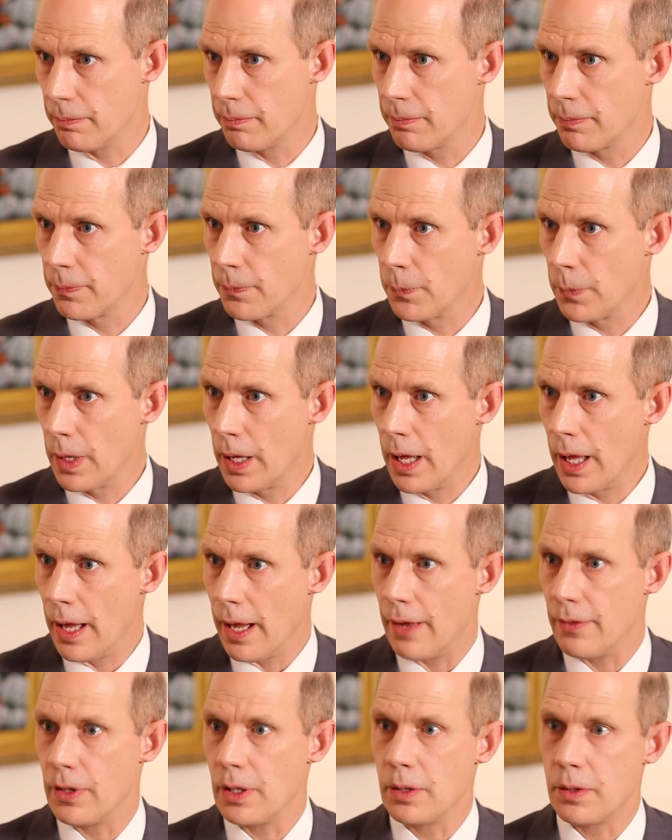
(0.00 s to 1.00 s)

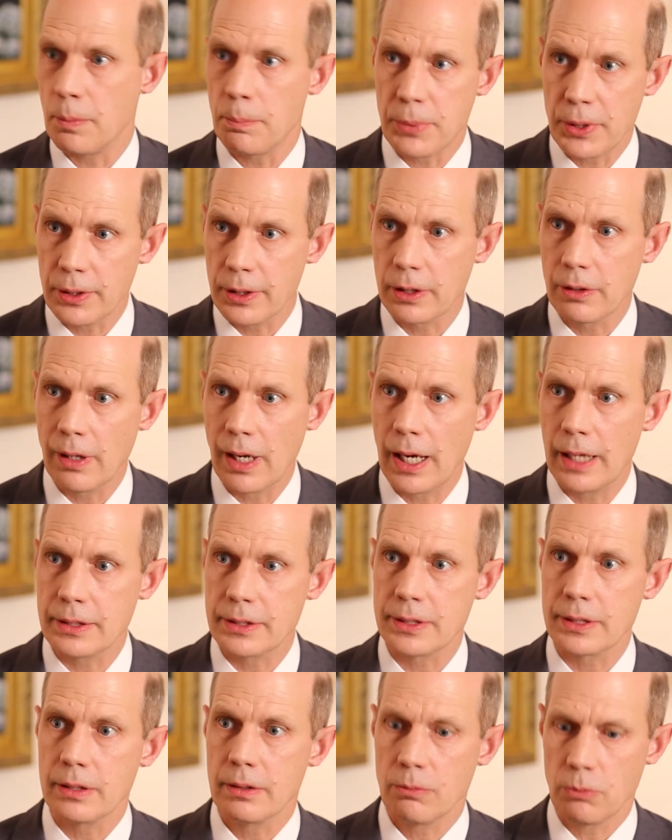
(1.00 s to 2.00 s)
And the
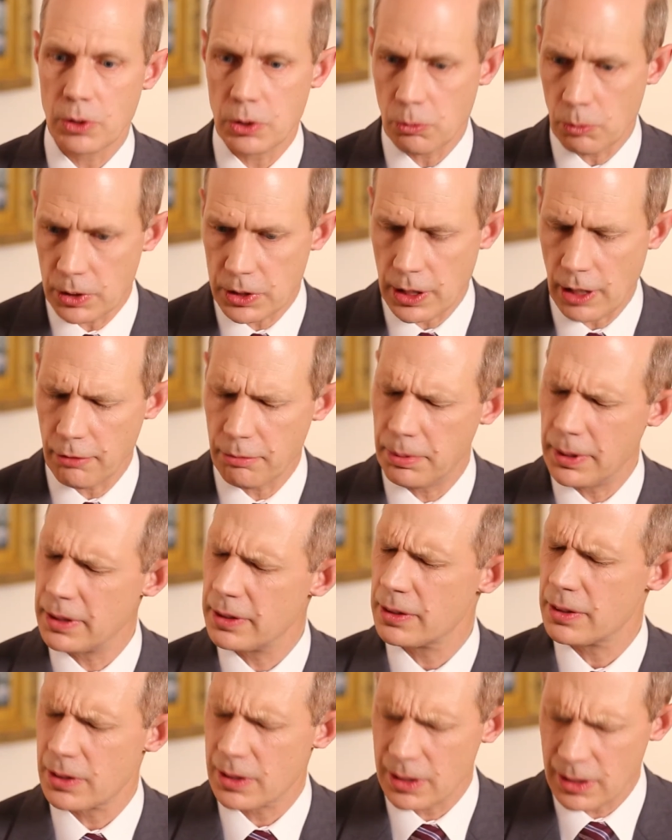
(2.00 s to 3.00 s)
bureaucrats, which have
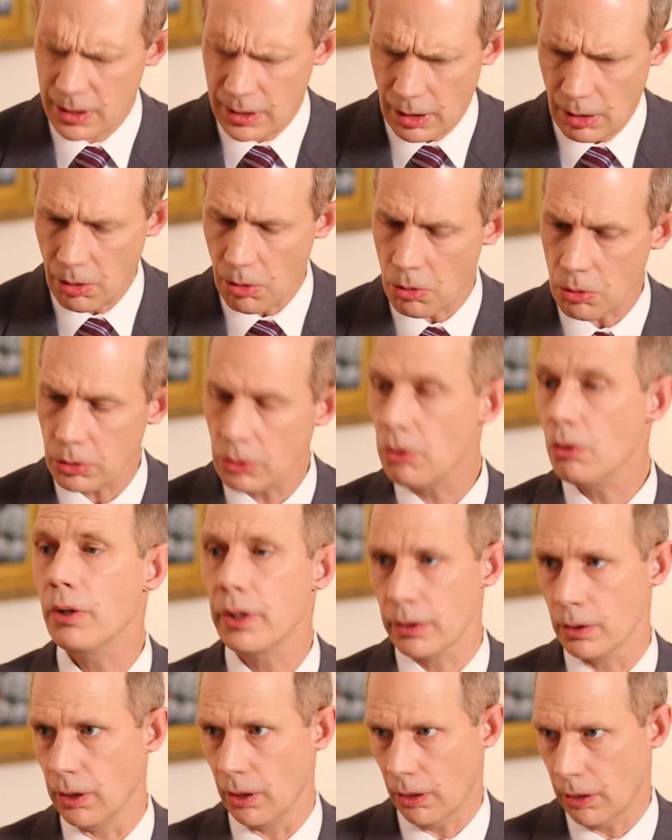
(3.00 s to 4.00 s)
been so
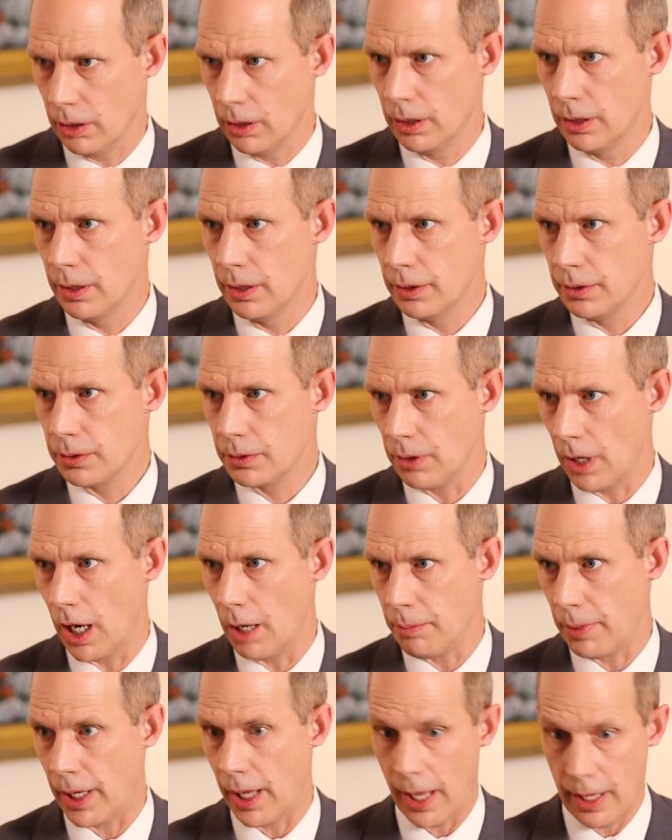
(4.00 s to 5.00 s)
loyal to
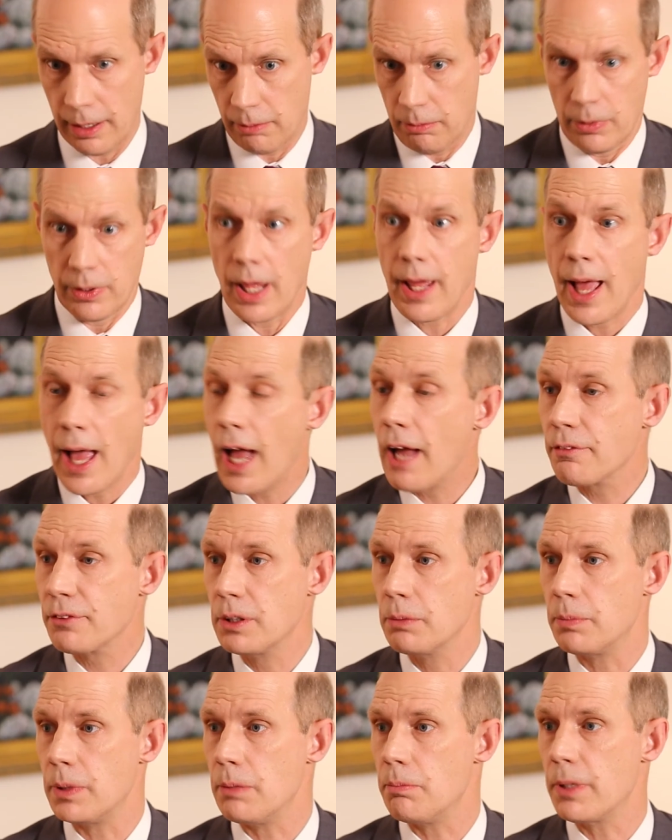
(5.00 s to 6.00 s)
Abe, and they have to
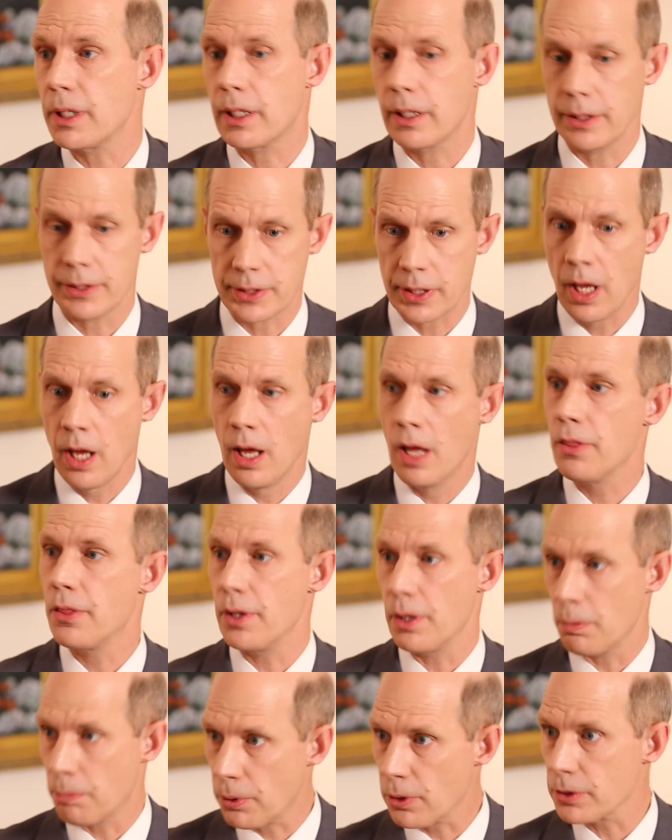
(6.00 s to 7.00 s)
be because
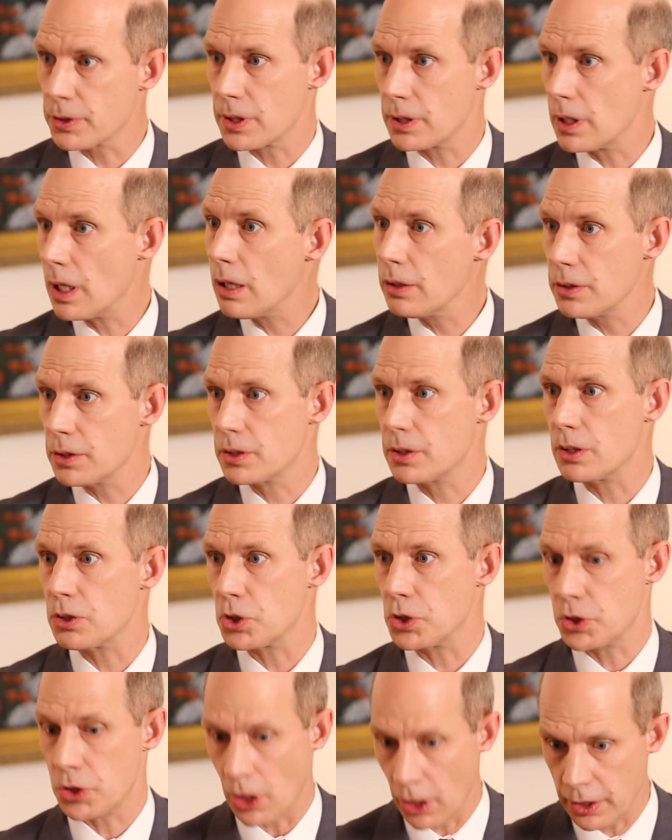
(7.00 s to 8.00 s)
their personnel
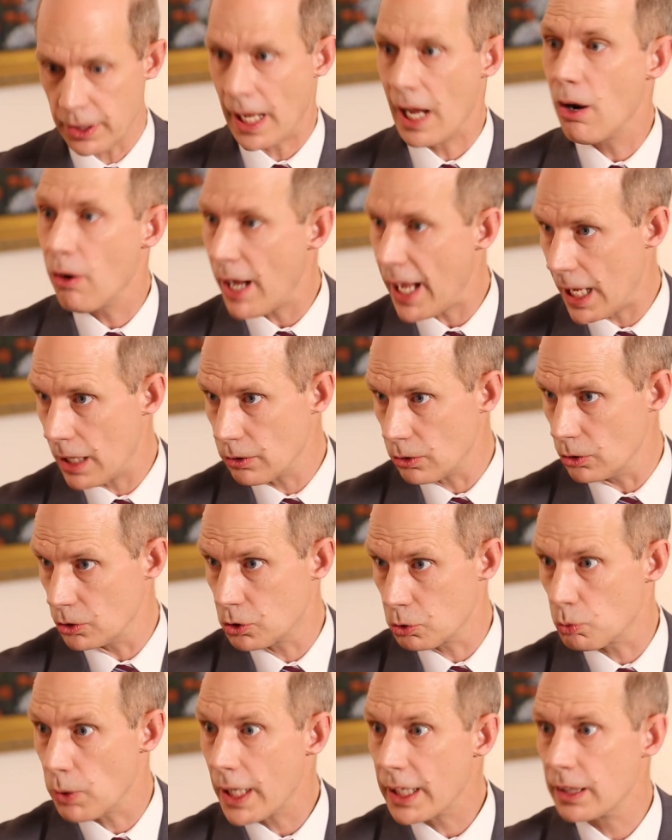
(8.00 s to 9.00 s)
decisions are now handled
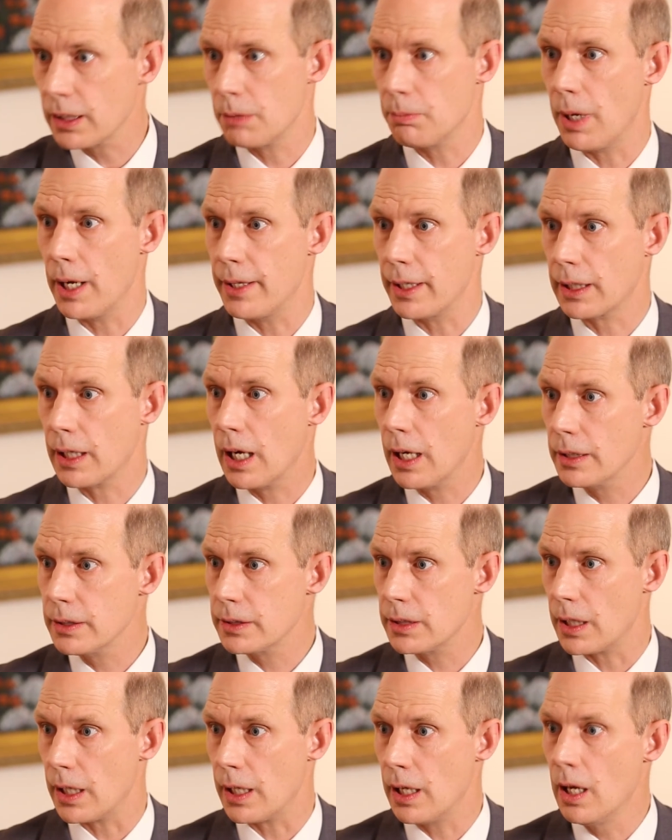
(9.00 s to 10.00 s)
directly by the
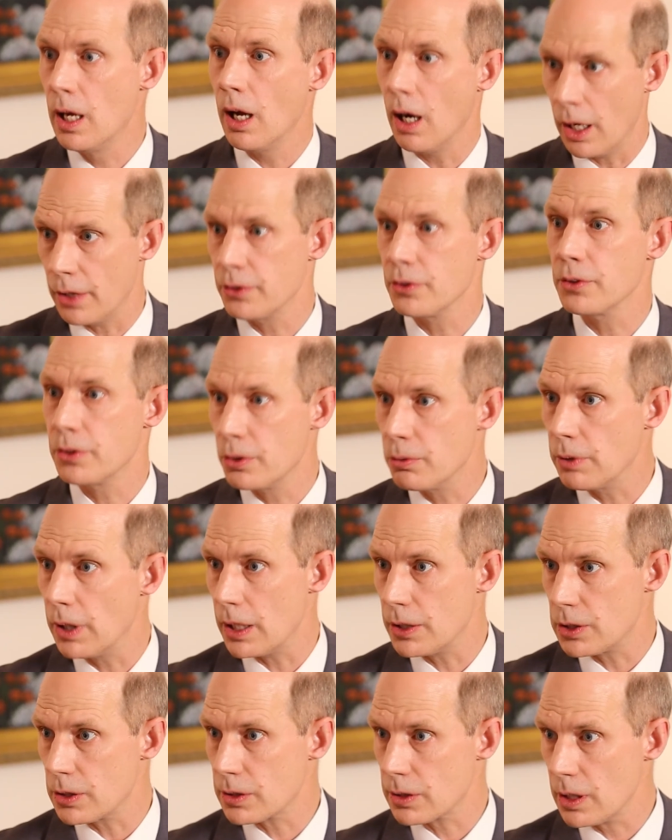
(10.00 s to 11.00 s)
Kante under new
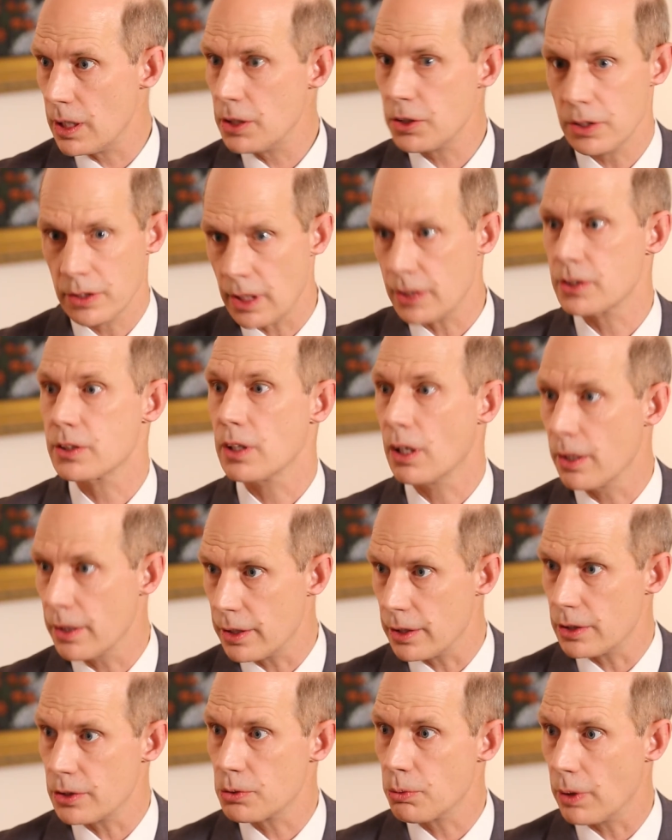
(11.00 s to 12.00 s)
legislation that started
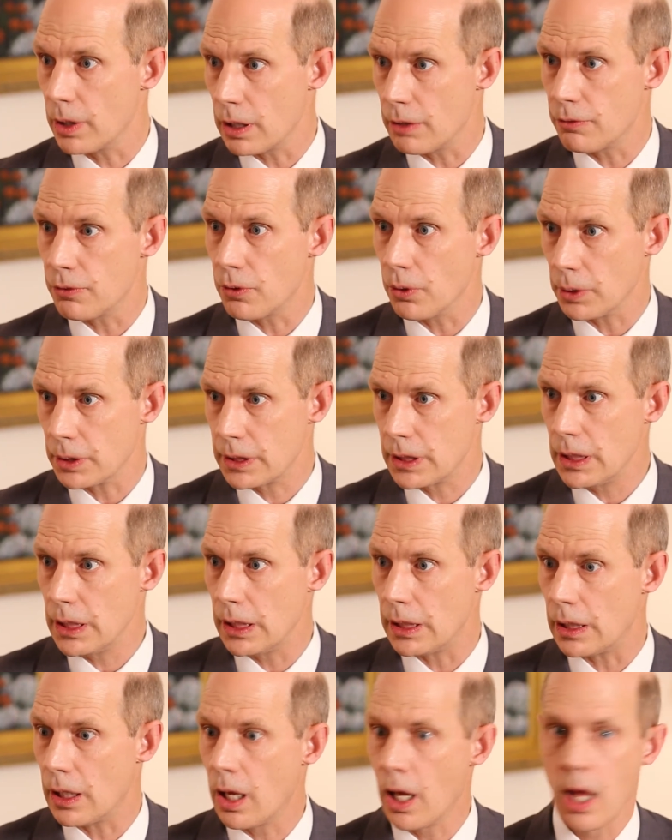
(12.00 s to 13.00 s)
in
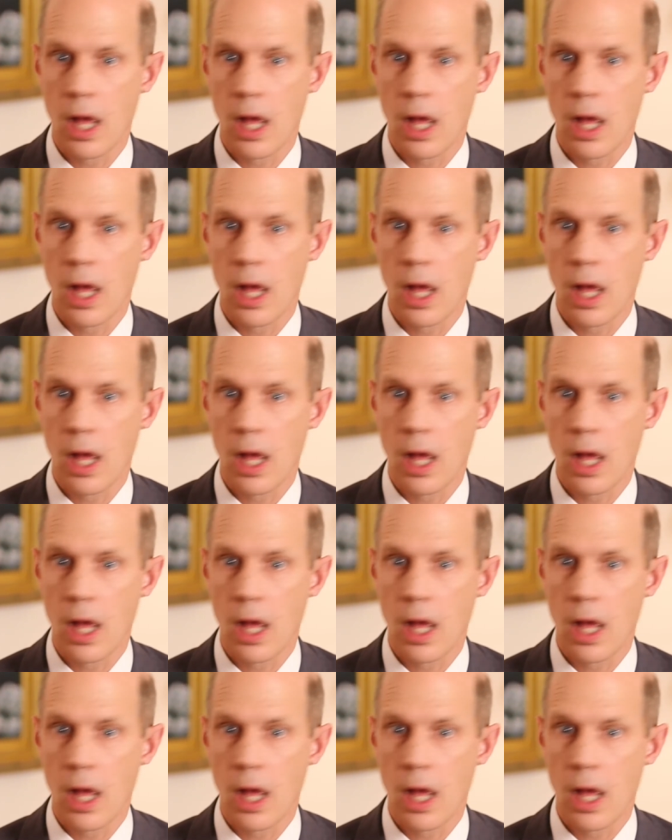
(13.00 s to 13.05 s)
2014.